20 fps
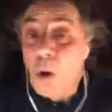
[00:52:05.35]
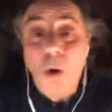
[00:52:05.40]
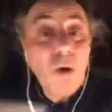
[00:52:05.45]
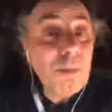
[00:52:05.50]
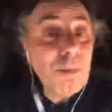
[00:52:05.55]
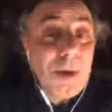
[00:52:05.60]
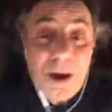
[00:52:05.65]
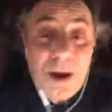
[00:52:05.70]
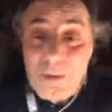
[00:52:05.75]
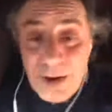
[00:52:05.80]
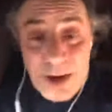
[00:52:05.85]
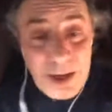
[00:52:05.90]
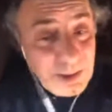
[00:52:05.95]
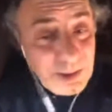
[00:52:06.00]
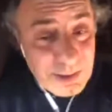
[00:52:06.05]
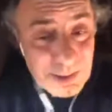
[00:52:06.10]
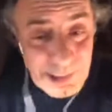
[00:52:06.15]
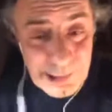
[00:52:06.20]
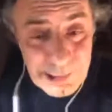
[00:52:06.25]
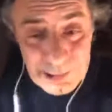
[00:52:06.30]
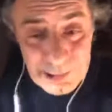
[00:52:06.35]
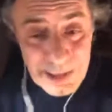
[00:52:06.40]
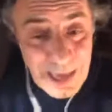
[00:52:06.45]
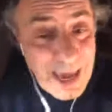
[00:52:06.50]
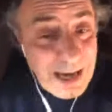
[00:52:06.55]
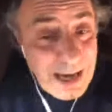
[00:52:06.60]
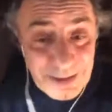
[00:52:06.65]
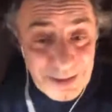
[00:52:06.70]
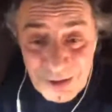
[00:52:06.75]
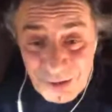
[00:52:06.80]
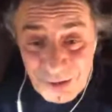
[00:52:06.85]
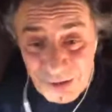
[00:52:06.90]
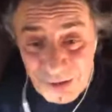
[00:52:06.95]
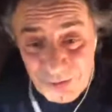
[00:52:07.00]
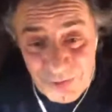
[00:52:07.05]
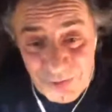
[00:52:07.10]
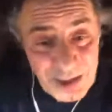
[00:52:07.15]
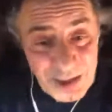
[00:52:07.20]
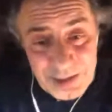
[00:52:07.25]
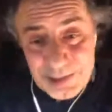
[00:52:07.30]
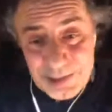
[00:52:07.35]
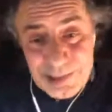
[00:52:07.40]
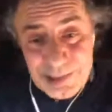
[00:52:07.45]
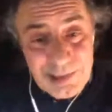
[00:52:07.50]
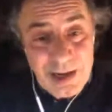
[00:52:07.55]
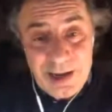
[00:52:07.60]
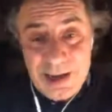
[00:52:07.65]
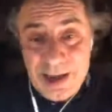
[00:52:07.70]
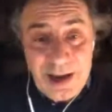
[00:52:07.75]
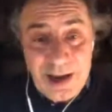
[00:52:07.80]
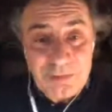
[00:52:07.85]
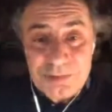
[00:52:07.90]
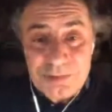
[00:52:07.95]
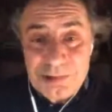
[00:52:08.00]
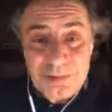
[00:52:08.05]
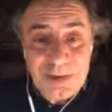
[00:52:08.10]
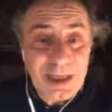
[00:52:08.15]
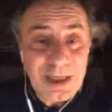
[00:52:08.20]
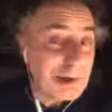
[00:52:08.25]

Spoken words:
my records, 800 records that I had with me.